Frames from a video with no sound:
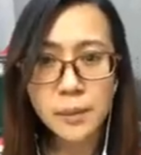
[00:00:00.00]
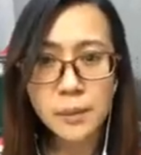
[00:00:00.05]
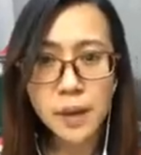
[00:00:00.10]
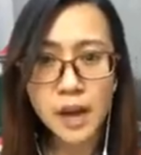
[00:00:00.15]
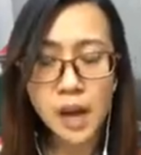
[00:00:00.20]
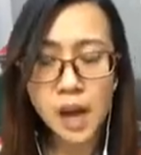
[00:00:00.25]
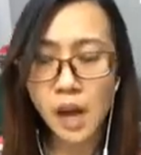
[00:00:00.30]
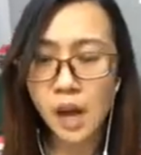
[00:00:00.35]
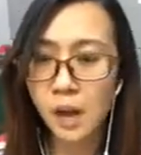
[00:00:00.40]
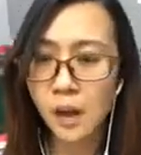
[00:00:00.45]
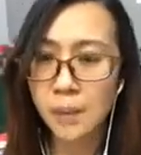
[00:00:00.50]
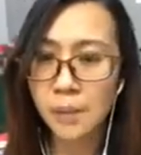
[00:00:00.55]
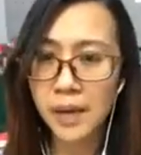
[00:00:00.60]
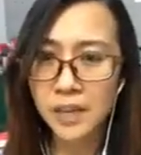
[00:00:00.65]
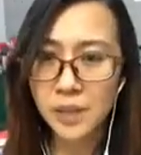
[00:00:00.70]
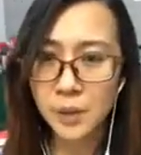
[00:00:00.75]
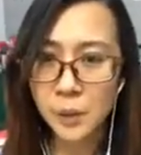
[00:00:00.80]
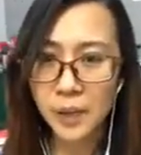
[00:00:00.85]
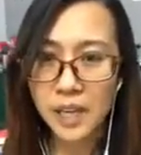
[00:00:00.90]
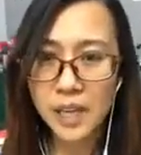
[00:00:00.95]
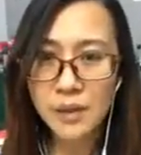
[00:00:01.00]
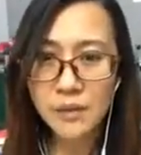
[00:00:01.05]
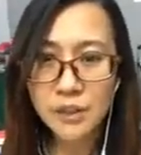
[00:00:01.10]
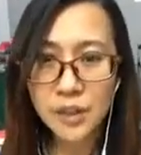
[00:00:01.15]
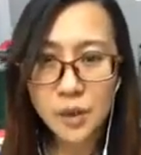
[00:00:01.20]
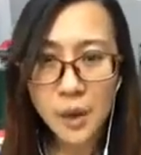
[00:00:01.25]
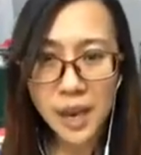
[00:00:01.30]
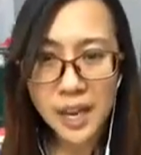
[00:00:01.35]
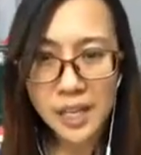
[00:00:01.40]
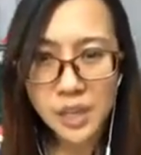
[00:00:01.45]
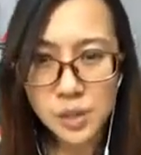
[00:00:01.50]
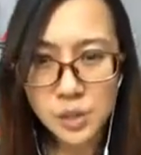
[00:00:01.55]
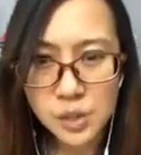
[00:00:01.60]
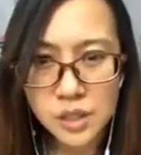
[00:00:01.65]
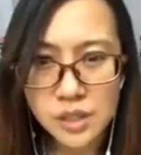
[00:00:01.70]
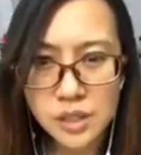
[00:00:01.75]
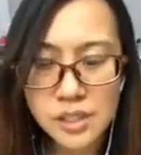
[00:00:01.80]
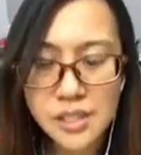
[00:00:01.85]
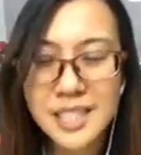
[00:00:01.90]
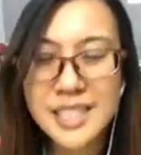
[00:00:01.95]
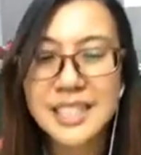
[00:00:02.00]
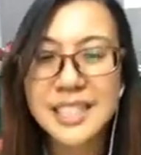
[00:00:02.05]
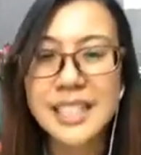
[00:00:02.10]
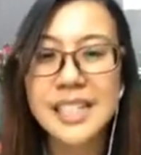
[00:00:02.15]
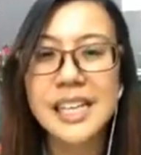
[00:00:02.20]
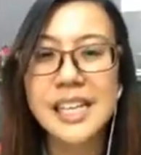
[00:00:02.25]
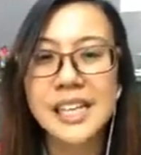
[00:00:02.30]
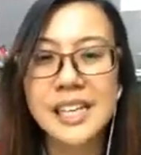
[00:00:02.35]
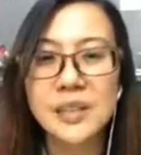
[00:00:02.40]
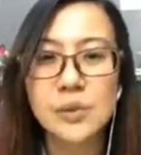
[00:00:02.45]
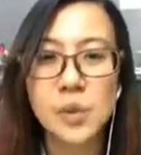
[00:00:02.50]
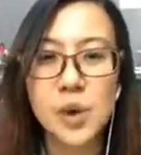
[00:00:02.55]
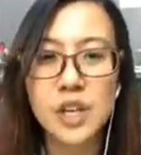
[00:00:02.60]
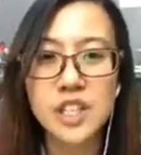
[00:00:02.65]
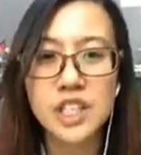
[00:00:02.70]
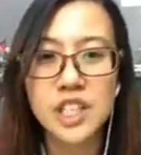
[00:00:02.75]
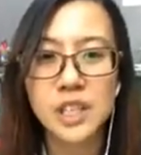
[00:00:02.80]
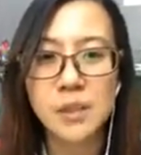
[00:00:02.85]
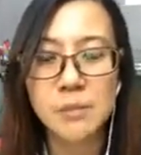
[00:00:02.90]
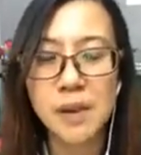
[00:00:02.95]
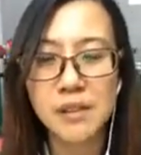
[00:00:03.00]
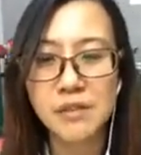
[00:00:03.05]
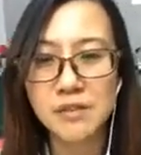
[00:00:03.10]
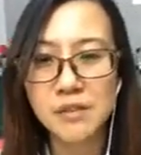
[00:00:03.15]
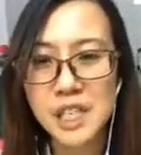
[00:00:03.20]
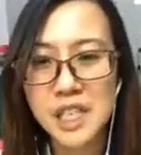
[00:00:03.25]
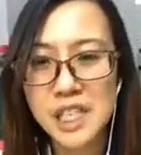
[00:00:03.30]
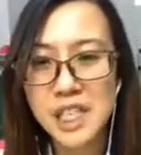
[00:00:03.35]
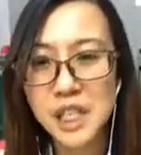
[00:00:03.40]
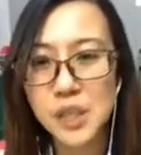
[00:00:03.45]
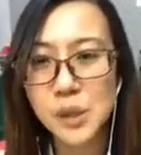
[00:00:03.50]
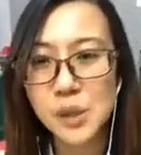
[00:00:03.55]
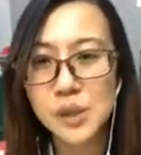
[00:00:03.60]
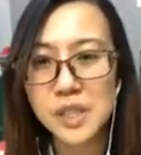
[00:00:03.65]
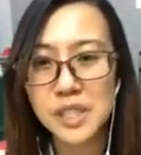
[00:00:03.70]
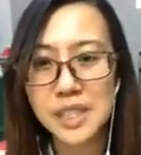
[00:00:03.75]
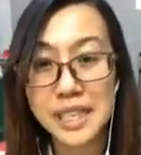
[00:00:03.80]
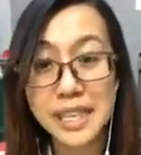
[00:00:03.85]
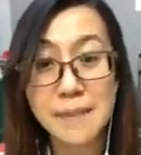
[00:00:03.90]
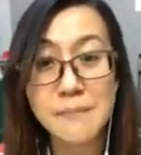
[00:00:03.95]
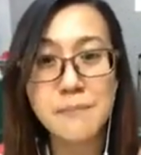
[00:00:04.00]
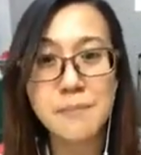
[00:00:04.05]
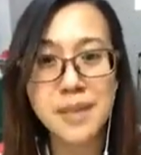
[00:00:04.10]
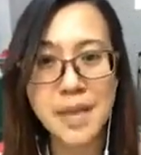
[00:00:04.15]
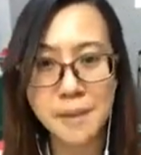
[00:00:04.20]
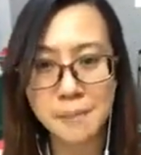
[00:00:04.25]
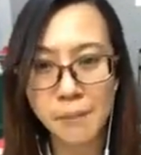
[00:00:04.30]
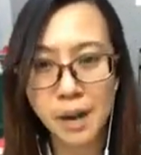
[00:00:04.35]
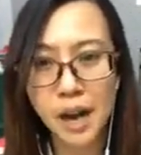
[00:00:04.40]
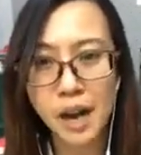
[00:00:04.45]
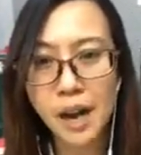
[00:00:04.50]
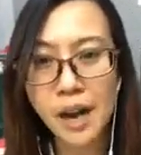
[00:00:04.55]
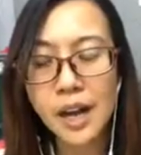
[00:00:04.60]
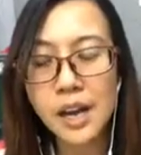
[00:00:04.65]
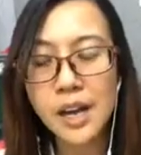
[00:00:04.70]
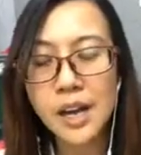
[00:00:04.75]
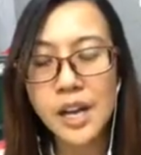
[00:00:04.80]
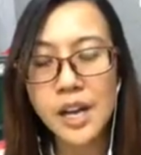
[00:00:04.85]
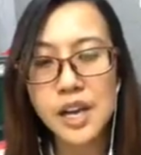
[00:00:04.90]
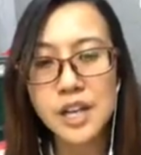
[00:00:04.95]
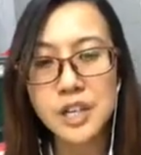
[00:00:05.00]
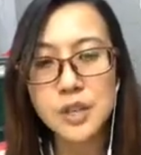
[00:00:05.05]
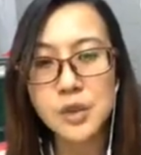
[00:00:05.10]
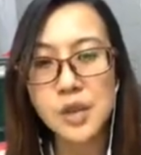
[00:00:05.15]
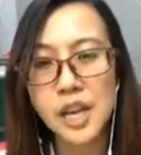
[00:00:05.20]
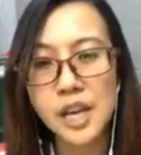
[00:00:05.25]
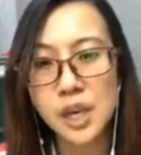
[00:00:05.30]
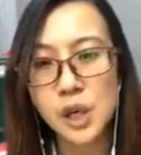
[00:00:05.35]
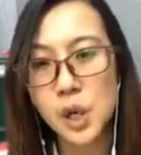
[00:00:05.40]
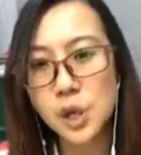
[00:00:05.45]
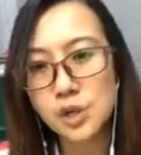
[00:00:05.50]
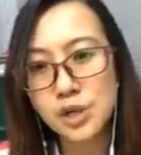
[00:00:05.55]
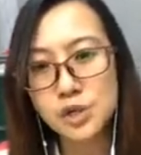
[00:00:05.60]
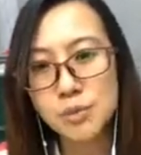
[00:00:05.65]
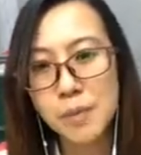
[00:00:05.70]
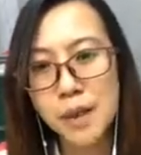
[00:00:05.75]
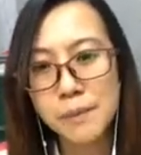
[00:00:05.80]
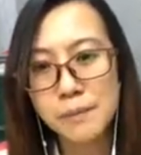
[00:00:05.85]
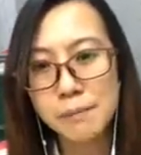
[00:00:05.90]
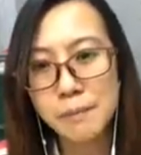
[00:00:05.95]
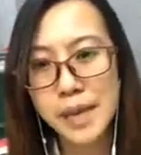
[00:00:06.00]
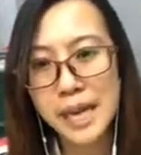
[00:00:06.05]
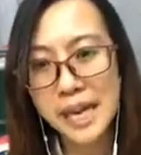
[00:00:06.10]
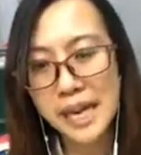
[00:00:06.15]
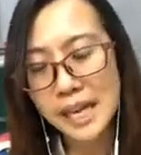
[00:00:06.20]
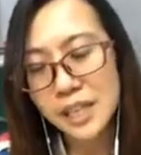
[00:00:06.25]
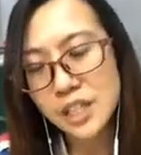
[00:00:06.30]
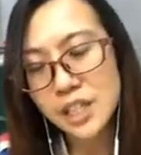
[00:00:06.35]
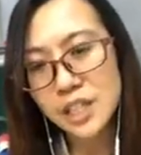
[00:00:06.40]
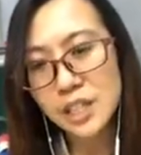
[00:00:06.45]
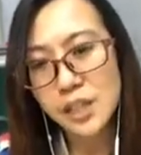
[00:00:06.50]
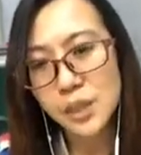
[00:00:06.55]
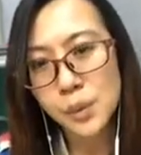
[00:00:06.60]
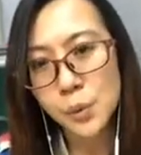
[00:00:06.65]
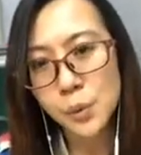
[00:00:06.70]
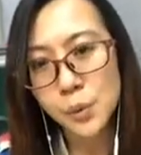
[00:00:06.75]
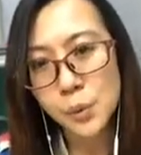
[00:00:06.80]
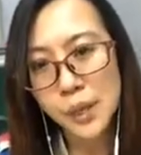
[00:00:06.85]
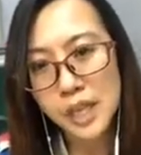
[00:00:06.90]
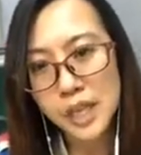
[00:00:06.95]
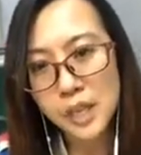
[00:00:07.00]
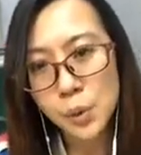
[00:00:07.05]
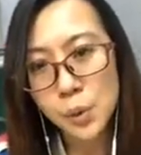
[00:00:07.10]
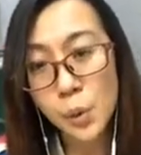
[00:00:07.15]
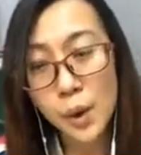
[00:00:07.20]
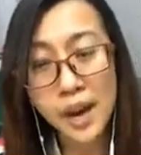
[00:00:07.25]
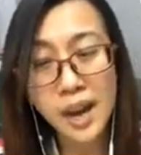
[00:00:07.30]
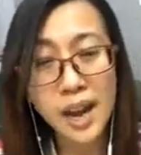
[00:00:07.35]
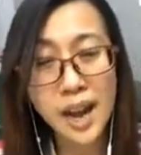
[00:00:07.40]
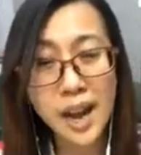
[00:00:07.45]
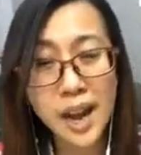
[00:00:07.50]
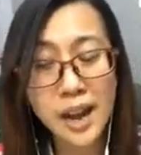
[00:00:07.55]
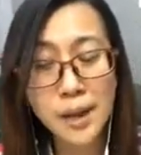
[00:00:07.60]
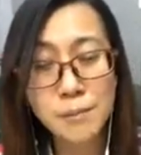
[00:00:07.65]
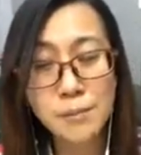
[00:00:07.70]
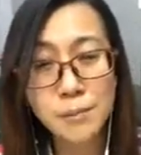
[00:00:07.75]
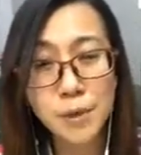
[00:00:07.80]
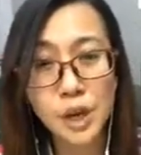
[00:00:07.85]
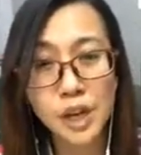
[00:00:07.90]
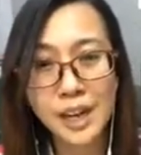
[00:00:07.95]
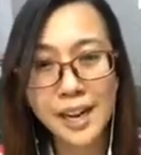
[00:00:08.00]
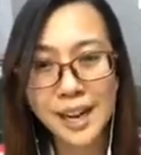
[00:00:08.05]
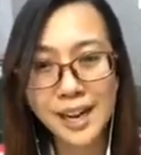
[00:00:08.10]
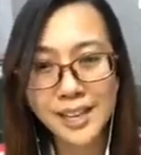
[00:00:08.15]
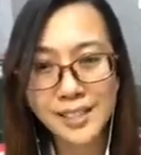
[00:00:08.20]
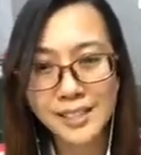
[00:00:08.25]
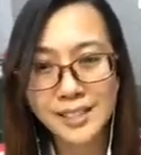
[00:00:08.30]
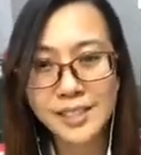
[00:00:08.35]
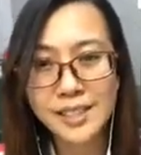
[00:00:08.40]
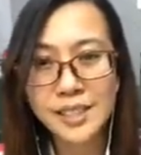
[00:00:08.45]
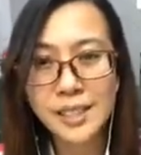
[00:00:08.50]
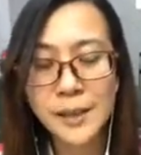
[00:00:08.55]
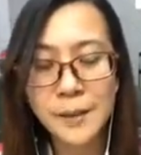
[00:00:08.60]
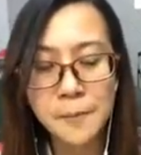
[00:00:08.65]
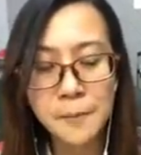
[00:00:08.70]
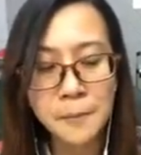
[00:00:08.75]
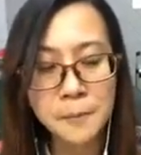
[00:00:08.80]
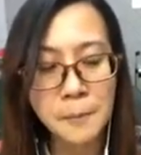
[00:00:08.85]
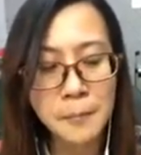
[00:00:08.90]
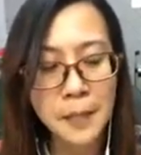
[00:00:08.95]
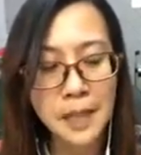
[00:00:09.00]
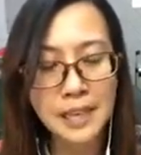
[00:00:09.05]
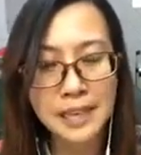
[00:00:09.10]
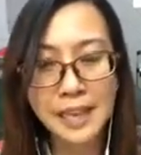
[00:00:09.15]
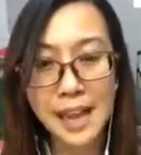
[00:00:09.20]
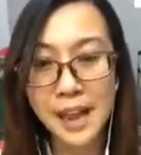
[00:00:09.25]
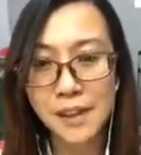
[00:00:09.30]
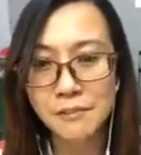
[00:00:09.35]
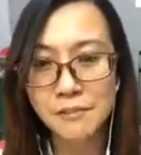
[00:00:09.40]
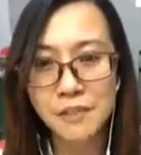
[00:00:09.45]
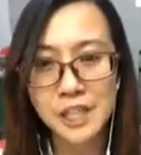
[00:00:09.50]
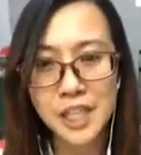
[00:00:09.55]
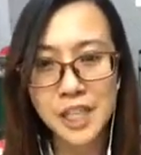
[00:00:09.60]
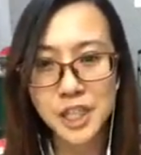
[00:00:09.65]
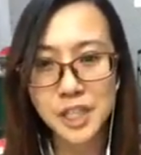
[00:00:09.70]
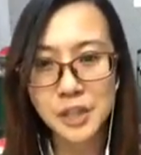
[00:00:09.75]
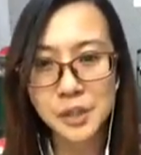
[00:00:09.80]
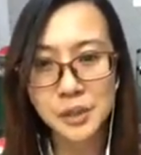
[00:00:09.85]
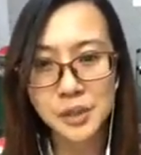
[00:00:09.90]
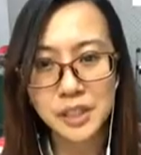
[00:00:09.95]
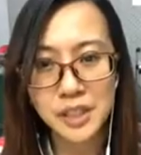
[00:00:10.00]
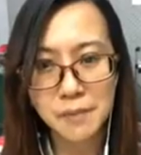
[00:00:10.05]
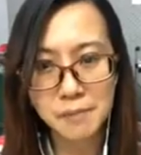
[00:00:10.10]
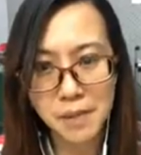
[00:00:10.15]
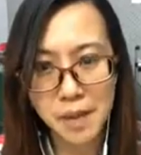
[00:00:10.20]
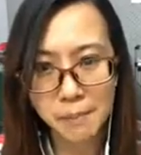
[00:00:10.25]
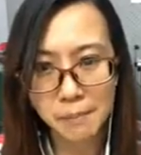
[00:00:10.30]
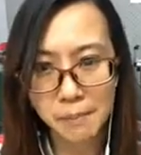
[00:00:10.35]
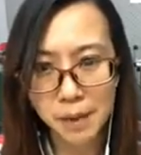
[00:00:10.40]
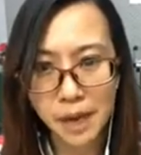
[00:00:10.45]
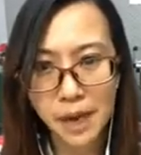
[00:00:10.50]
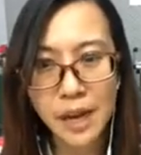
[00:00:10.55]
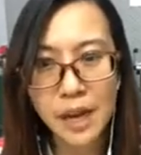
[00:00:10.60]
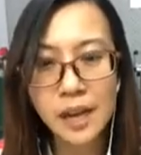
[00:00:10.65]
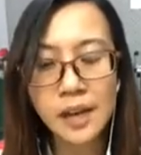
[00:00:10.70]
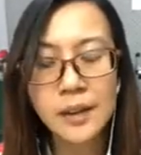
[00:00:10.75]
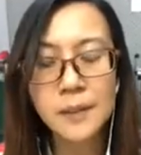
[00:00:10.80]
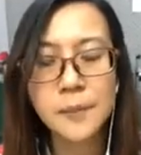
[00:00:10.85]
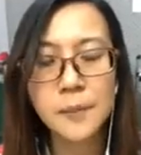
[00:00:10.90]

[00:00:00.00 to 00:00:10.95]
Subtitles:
By the way, if you are interested in watching my videos in Myanmar, you can go to my page where I broadcast live videos in Myanmar.